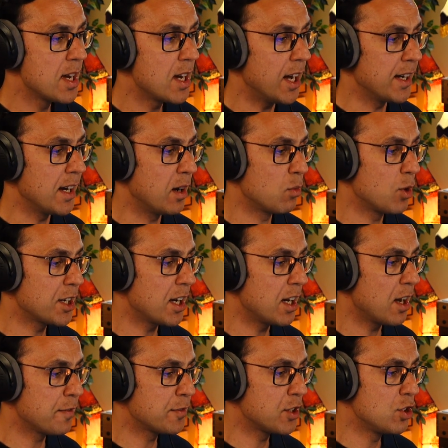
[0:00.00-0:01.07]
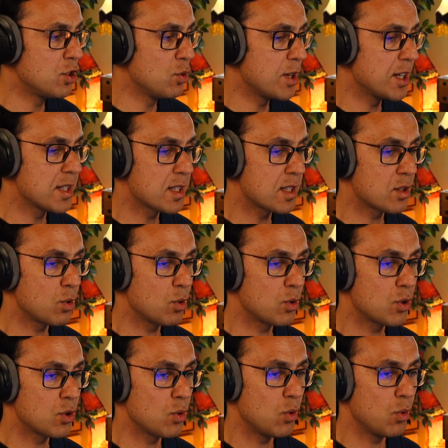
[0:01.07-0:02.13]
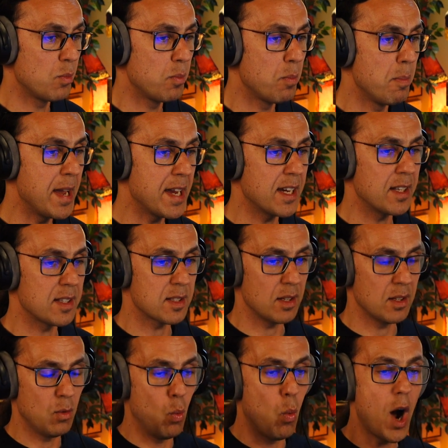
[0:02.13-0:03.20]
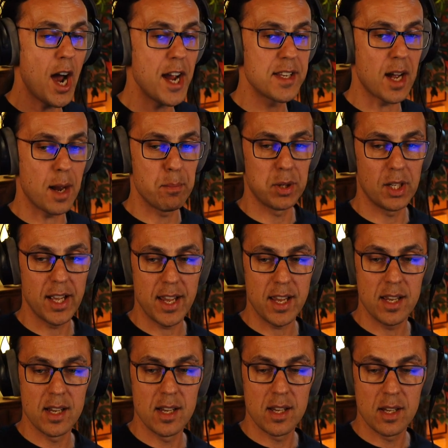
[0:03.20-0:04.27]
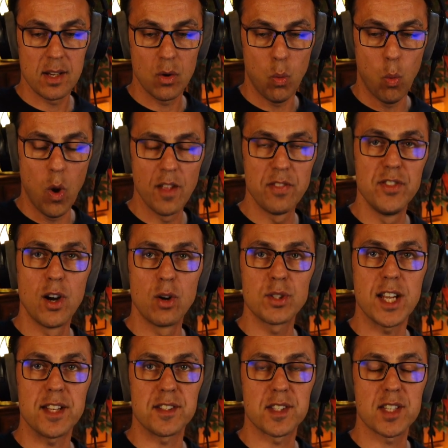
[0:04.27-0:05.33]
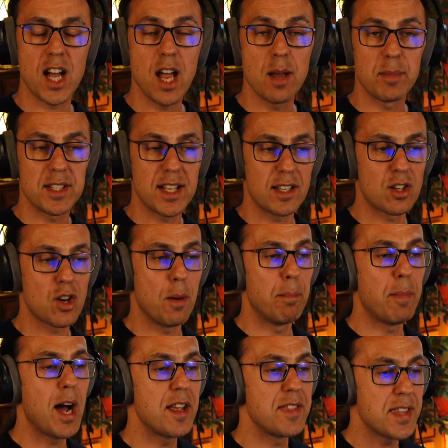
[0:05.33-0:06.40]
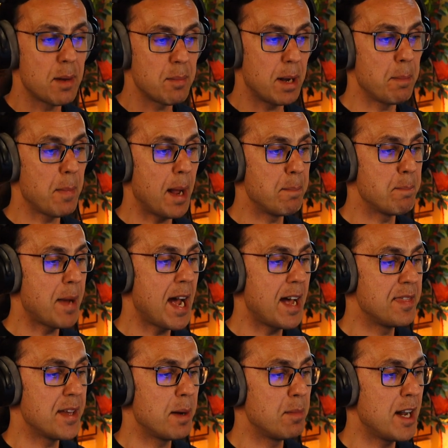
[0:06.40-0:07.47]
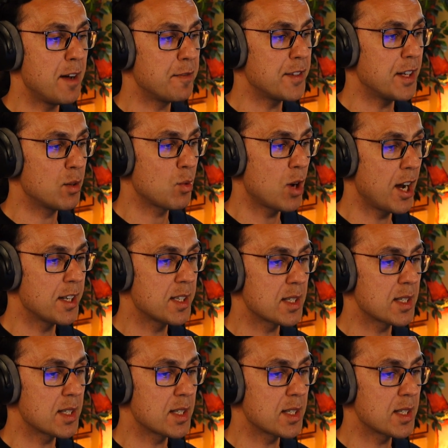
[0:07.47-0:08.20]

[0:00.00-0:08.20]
And what I love to do is to make it wide. I play one note at a time and then combine them and pan them left and right.